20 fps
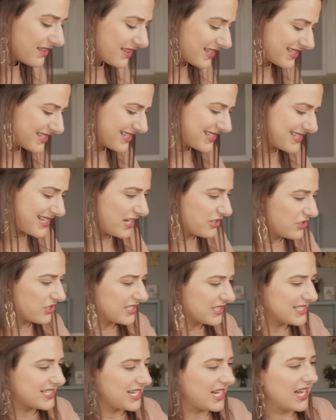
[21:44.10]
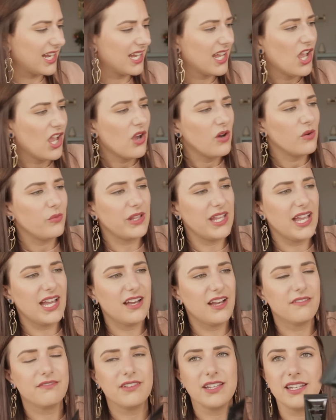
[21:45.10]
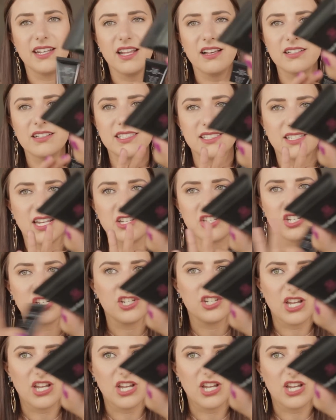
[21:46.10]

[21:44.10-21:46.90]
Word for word: This is interesting. We have nail extension